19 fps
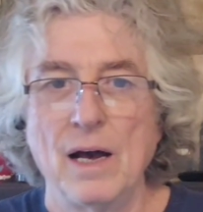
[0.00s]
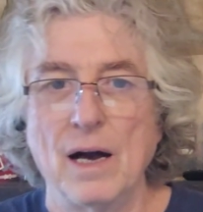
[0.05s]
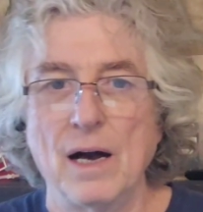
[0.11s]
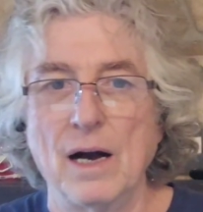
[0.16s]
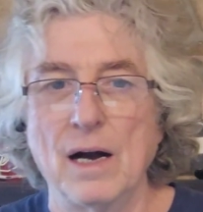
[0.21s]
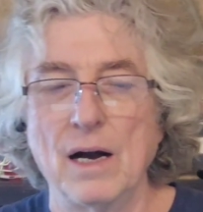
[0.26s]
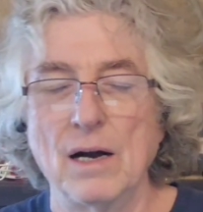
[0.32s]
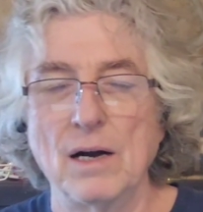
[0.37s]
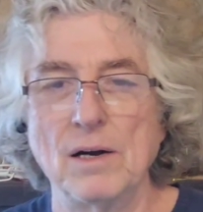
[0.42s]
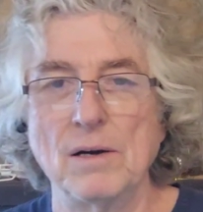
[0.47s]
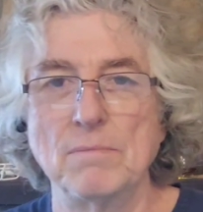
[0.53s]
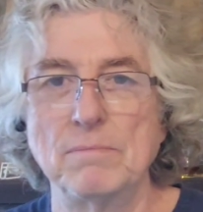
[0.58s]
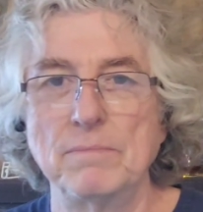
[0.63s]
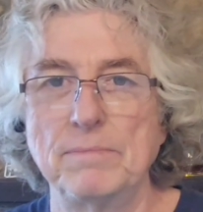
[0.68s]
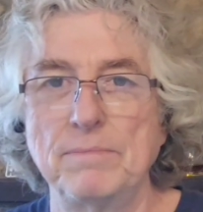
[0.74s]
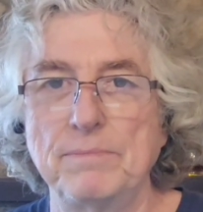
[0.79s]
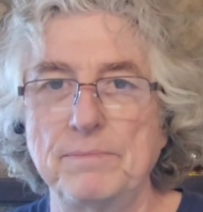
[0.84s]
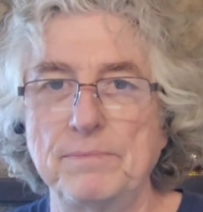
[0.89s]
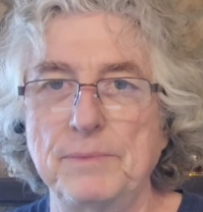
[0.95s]

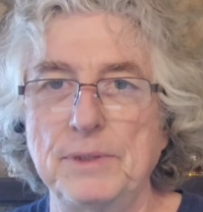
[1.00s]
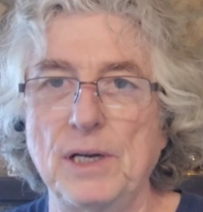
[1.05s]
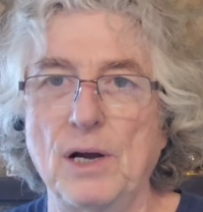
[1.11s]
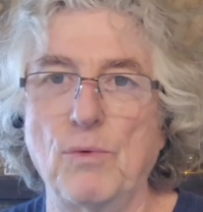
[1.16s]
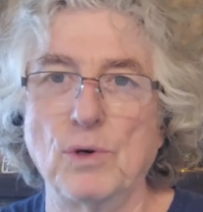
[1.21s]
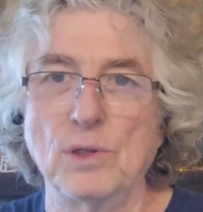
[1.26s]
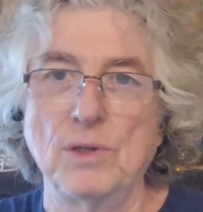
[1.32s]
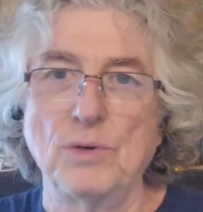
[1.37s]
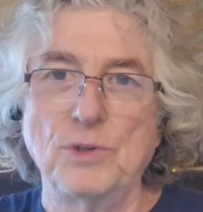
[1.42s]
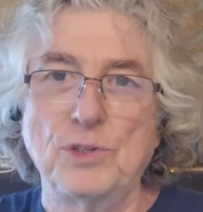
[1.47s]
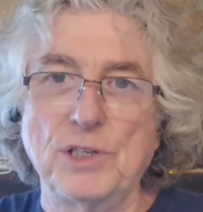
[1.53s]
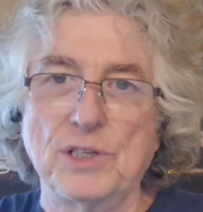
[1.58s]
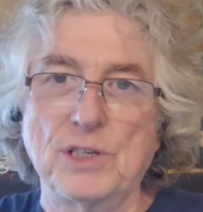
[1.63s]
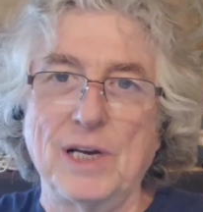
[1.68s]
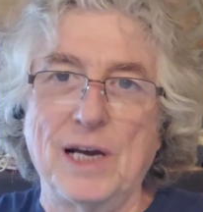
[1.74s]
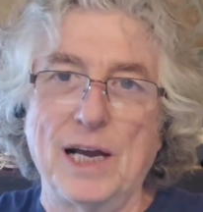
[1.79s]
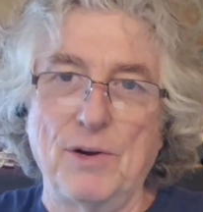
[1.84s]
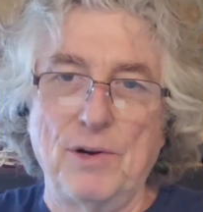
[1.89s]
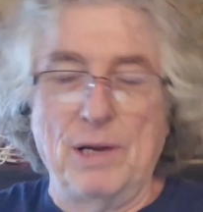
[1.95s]
We're
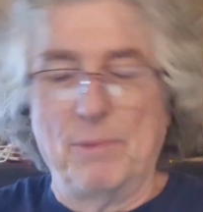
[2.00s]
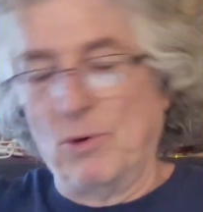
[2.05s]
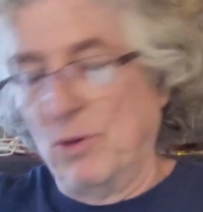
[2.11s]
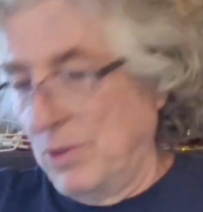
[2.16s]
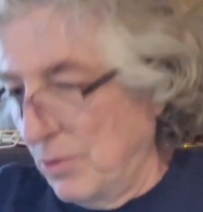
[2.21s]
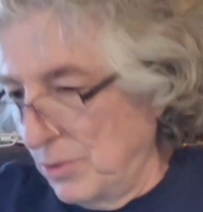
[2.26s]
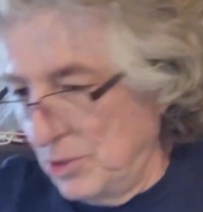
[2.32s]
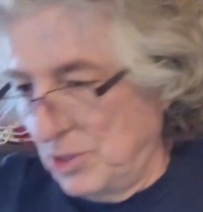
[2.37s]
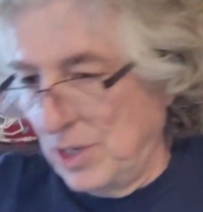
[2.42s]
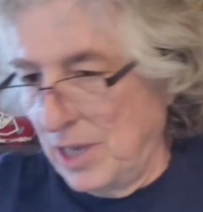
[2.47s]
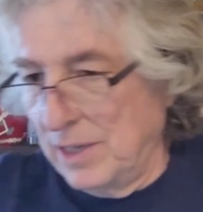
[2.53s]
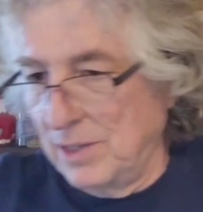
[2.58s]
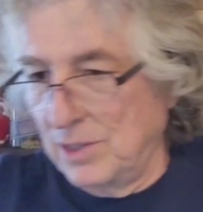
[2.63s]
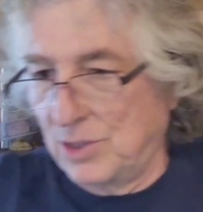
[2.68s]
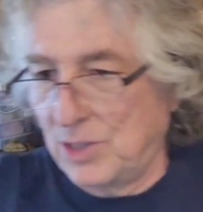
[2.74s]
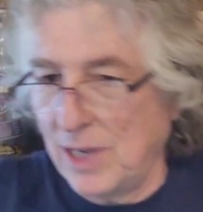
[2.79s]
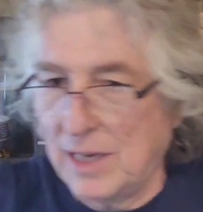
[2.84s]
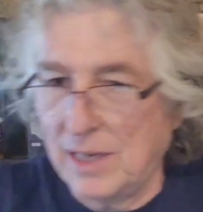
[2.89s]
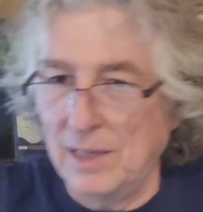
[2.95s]
losing Tyree, although he's not in
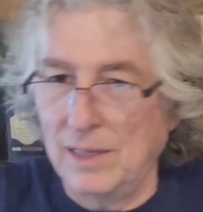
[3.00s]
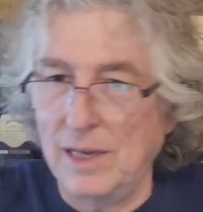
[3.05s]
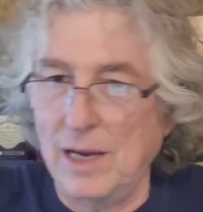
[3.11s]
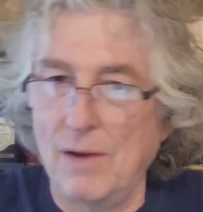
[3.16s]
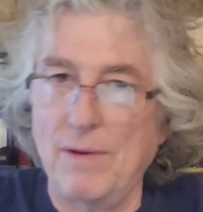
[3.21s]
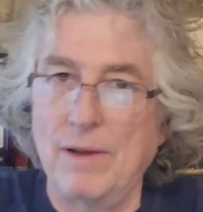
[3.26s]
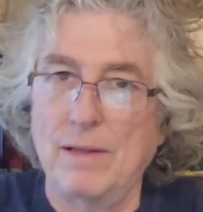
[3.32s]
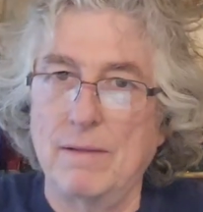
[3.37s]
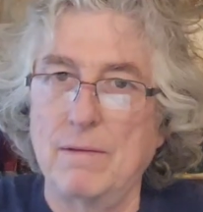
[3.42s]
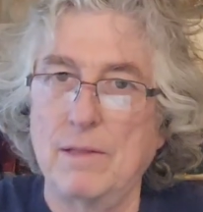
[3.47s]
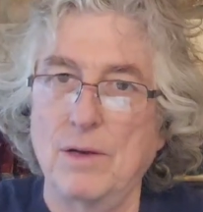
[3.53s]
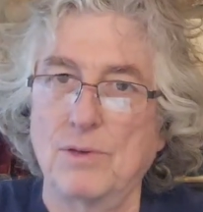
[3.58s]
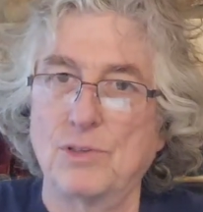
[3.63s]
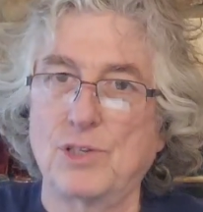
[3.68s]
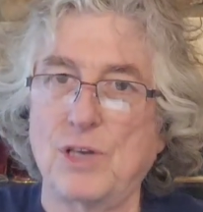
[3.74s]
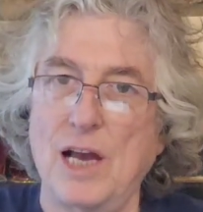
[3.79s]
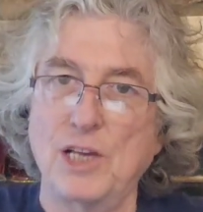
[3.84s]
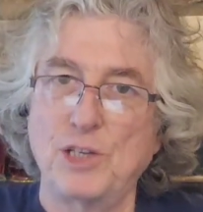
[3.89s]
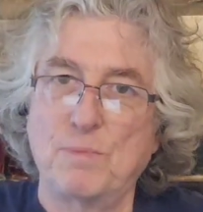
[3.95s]
the secondary.
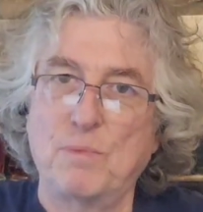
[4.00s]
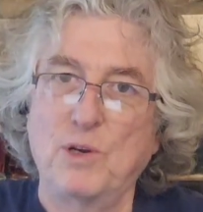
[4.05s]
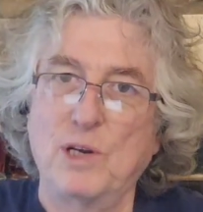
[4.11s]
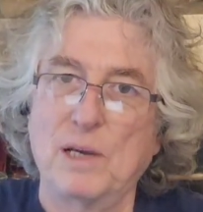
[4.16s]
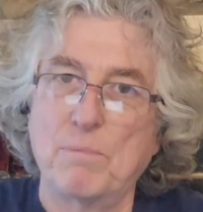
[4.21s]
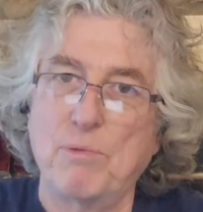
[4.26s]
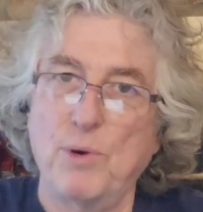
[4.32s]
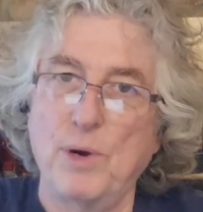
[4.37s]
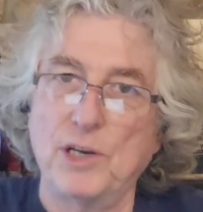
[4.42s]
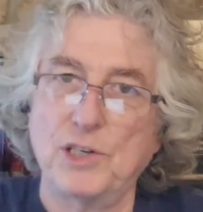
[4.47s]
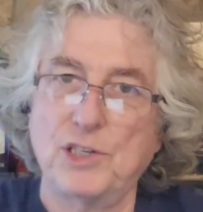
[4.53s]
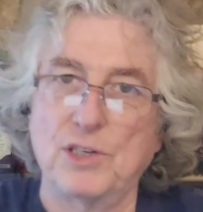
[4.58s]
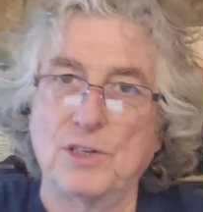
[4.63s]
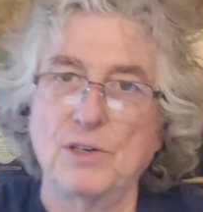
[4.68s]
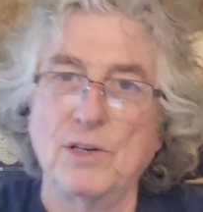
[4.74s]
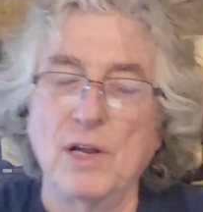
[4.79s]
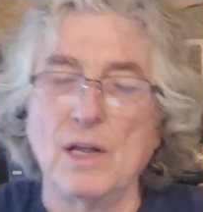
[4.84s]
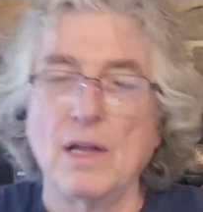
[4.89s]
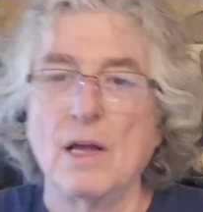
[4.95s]
Those guys putting
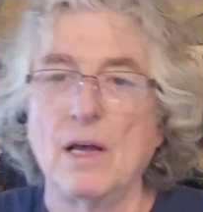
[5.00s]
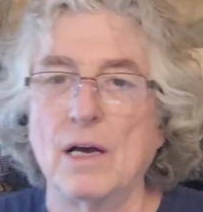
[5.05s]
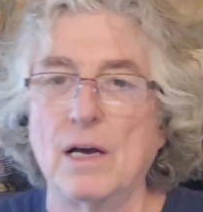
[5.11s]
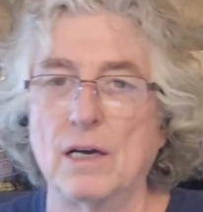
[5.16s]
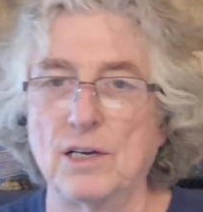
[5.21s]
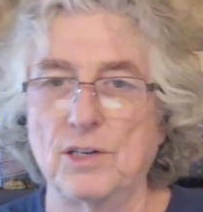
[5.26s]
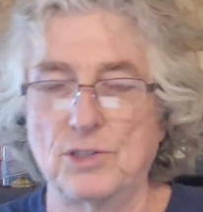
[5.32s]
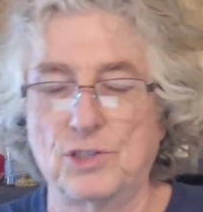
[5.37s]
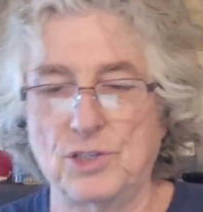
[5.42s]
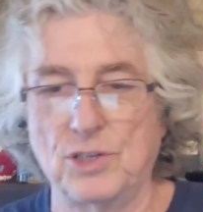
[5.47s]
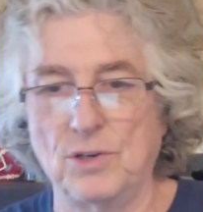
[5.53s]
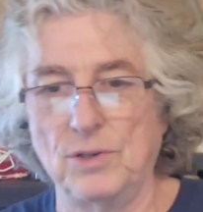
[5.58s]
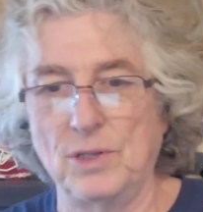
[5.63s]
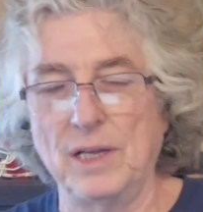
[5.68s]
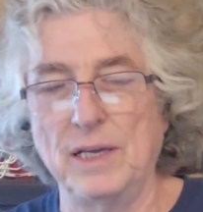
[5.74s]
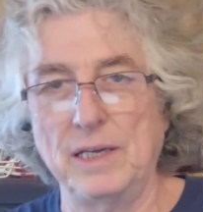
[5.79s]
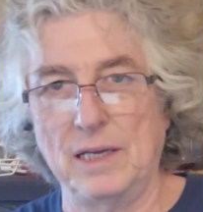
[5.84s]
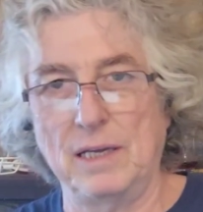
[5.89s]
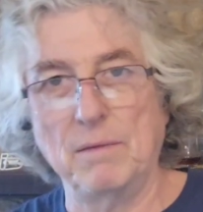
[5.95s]
pressure
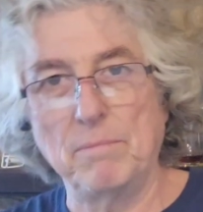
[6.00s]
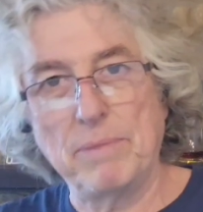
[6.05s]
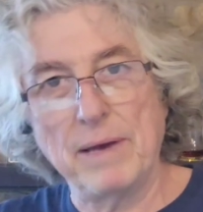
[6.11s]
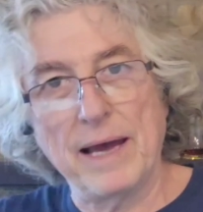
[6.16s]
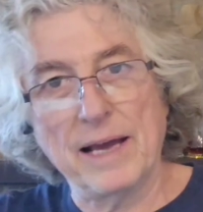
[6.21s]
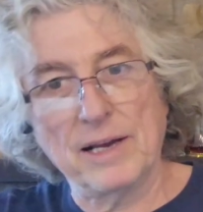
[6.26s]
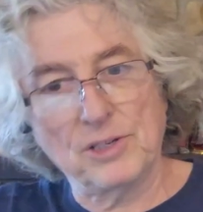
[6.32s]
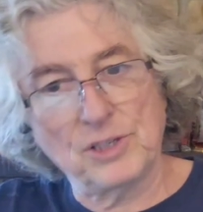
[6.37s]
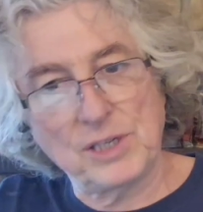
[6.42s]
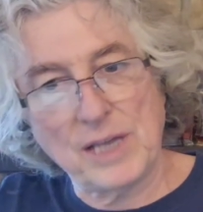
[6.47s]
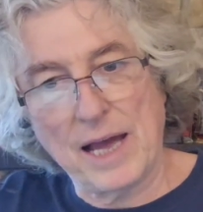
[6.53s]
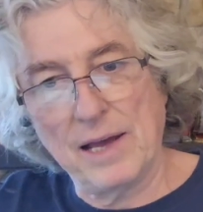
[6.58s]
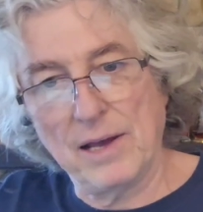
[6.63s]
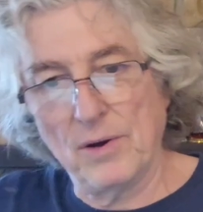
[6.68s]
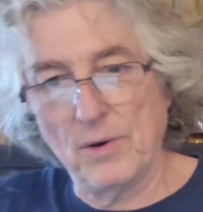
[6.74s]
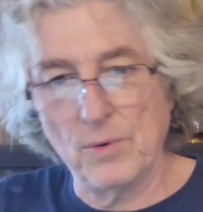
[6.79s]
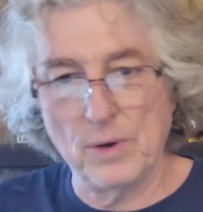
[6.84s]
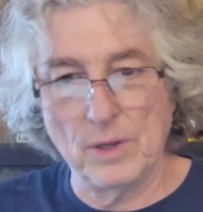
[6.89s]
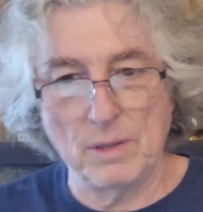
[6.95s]
certainly impacts
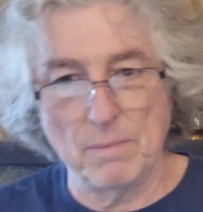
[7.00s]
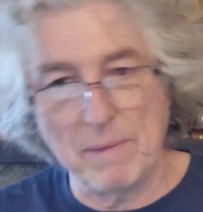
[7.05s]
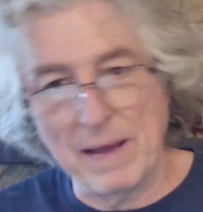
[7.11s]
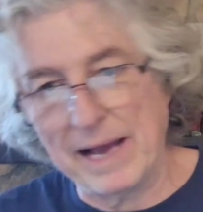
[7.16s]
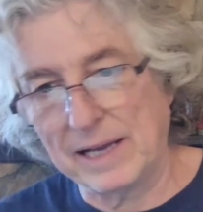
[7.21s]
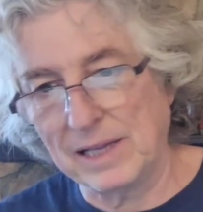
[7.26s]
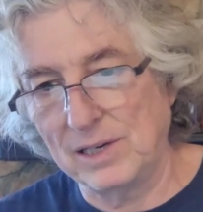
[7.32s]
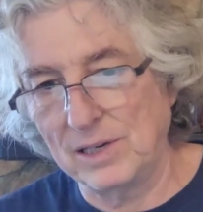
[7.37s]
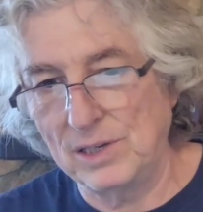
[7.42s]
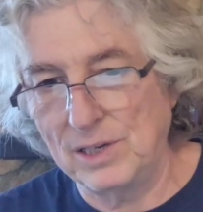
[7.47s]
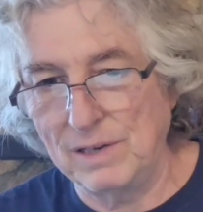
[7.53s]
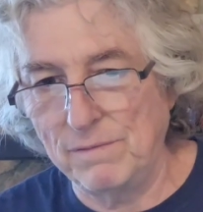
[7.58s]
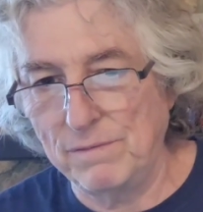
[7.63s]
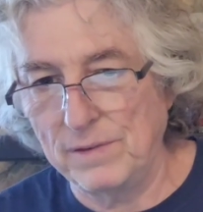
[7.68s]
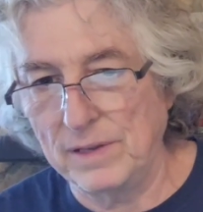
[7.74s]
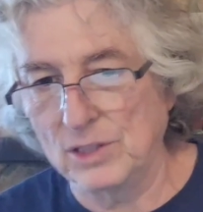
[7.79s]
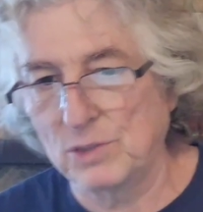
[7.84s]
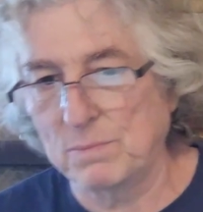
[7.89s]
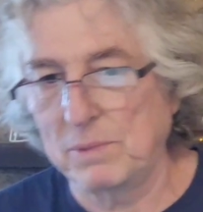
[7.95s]
how the back of the
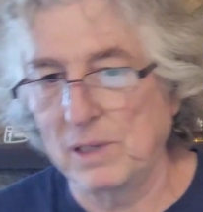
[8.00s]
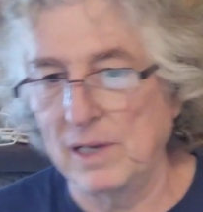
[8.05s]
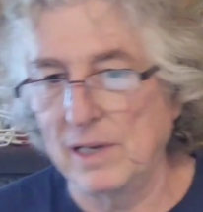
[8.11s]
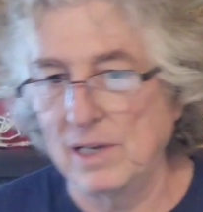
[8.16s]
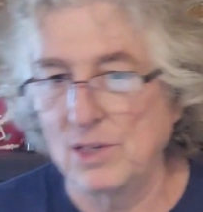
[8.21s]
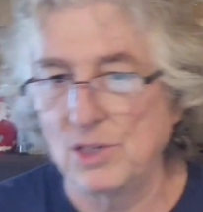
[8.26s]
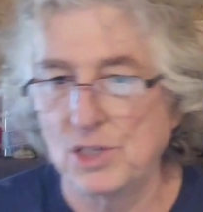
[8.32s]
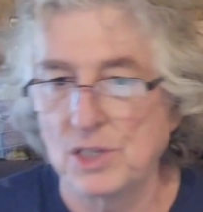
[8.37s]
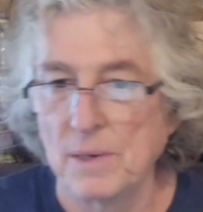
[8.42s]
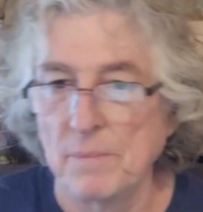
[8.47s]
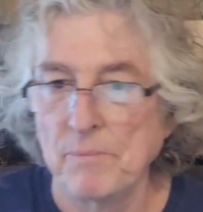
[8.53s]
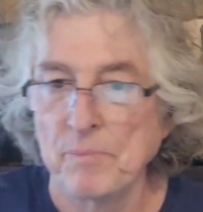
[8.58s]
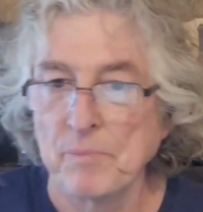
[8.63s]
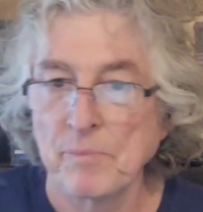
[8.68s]
defense plays.